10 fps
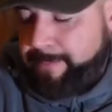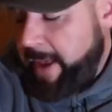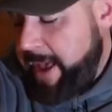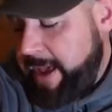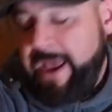
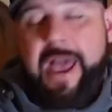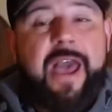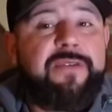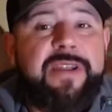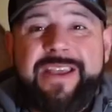bad. I
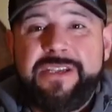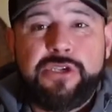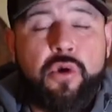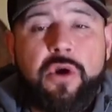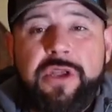haven't had this
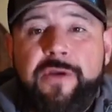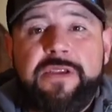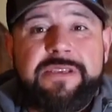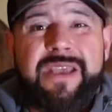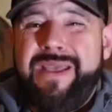long enough
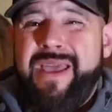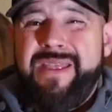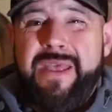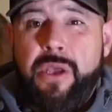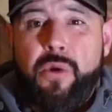to say, hey,
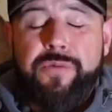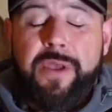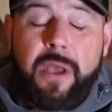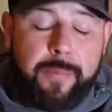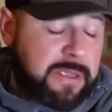they hold
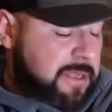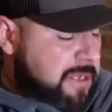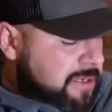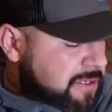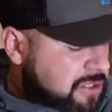up.
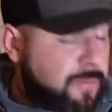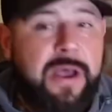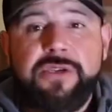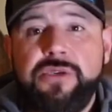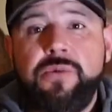So
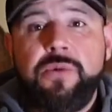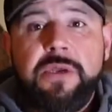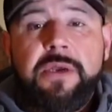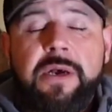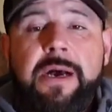mind you,
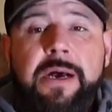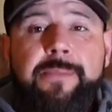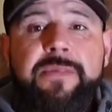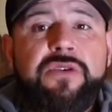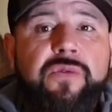
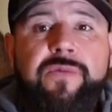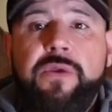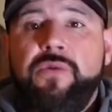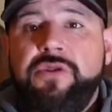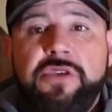this
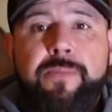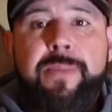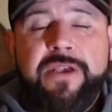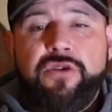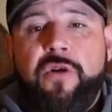review is just
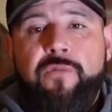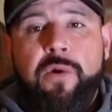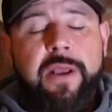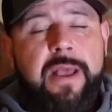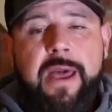based off
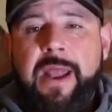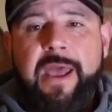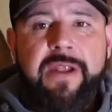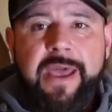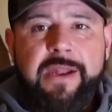what I got. I
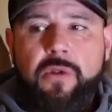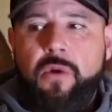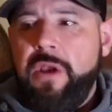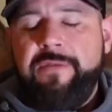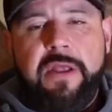haven't had it
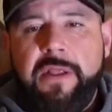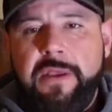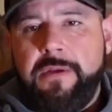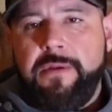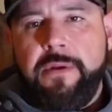long. I've had it
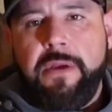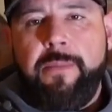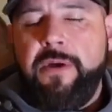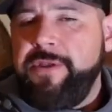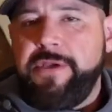like a
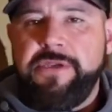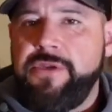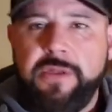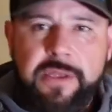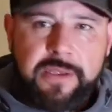month because it
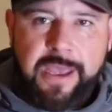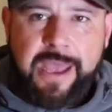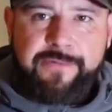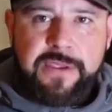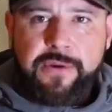took like
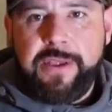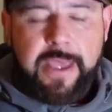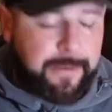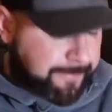half a year to get.